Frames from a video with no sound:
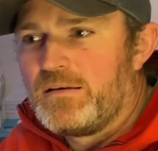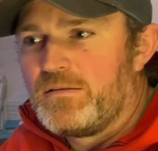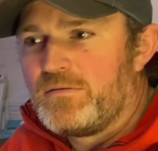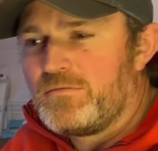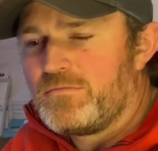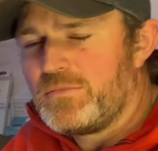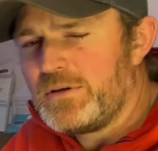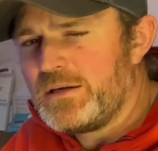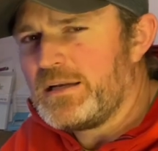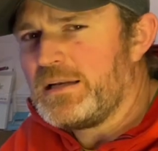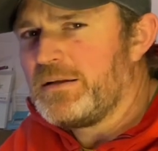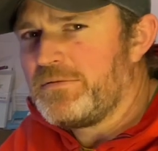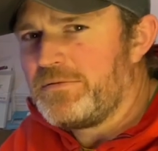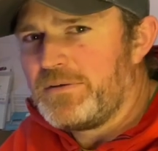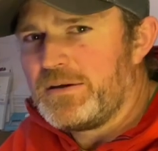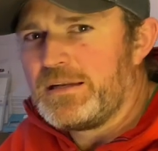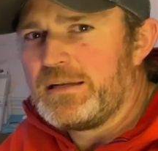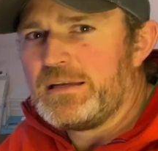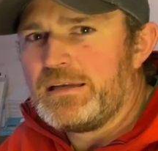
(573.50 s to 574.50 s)
really
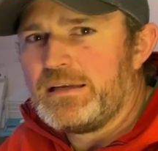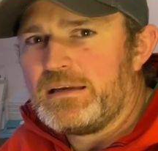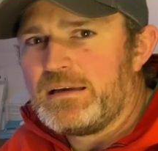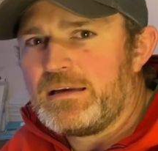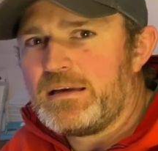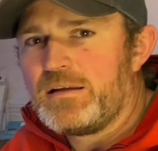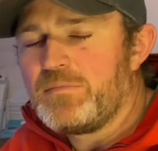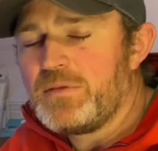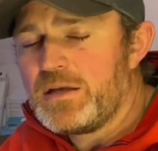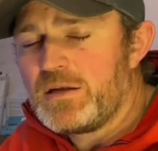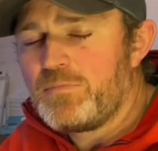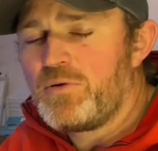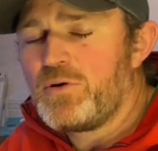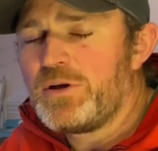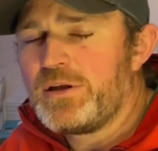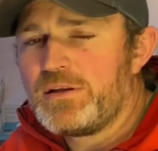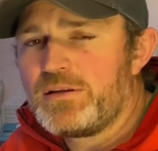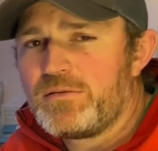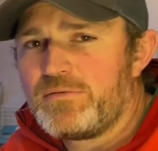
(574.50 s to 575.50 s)
fiddly, and I made a
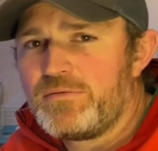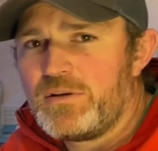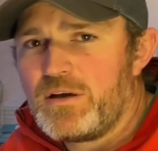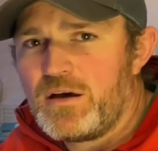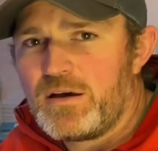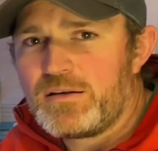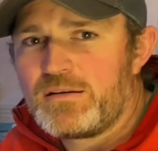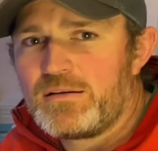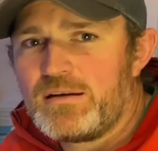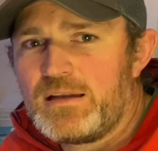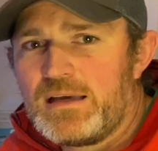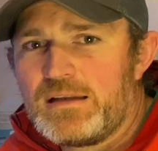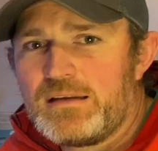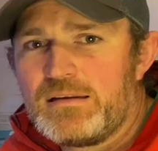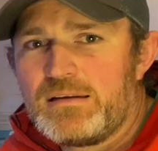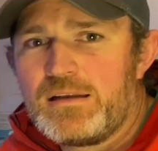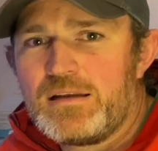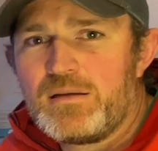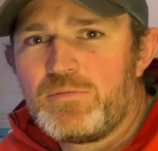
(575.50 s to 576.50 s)
point of not
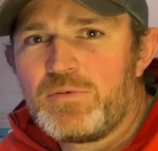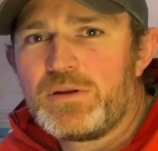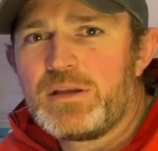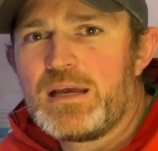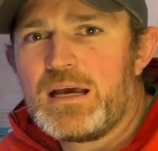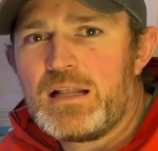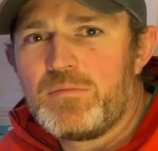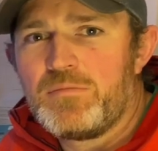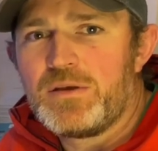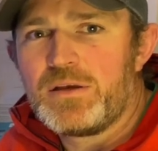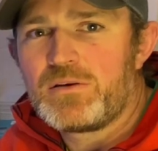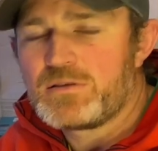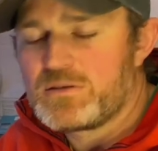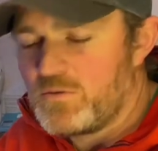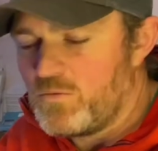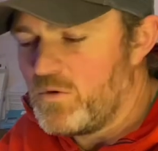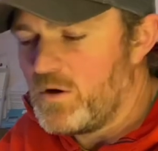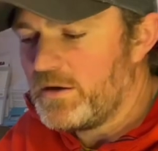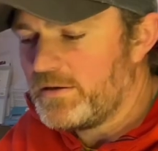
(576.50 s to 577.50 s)
letting anybody help me because
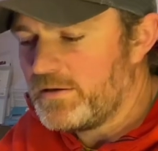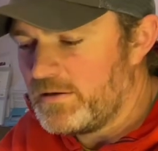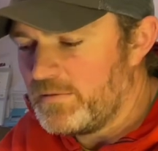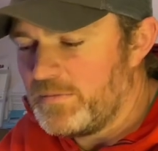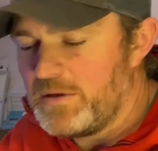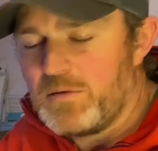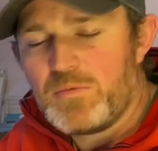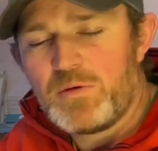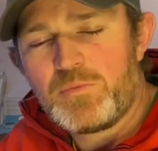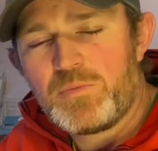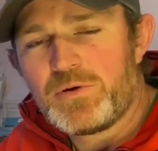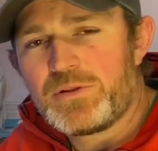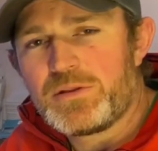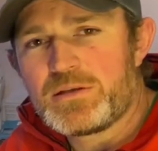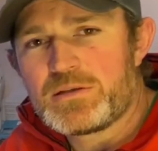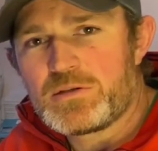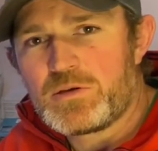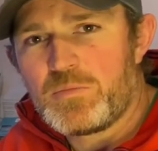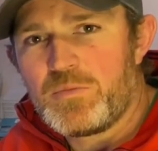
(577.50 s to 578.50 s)
I wanted to be able to put
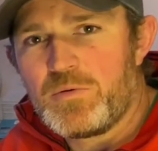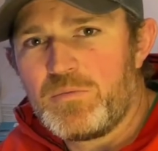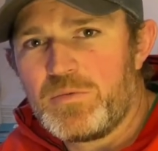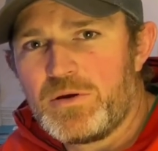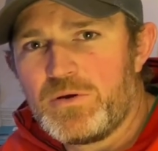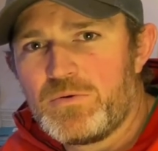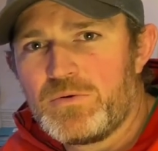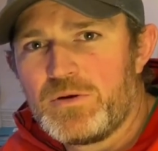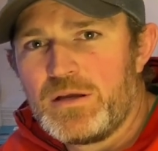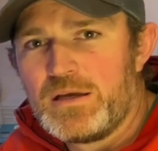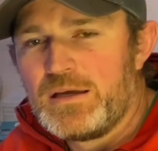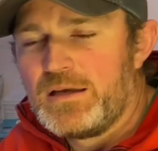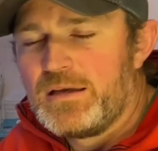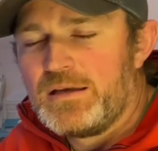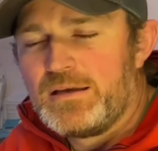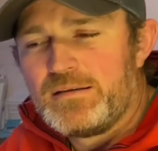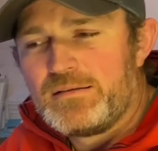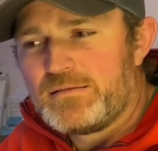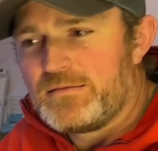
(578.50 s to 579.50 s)
this up on my own.
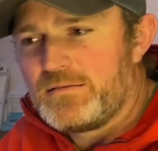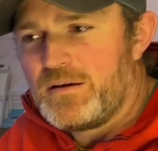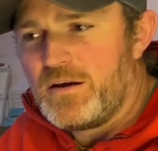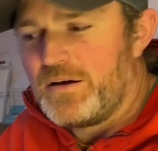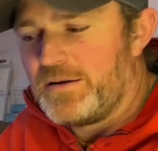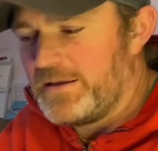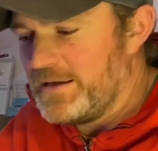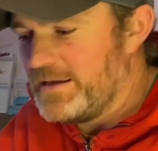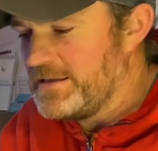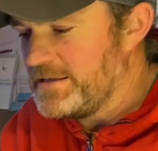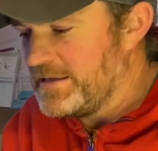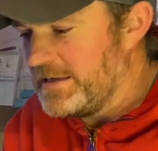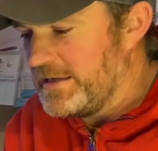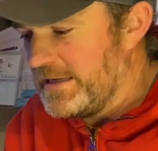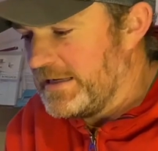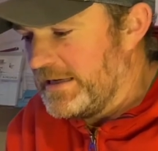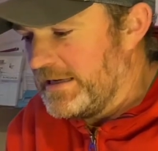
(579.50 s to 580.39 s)
Not easy.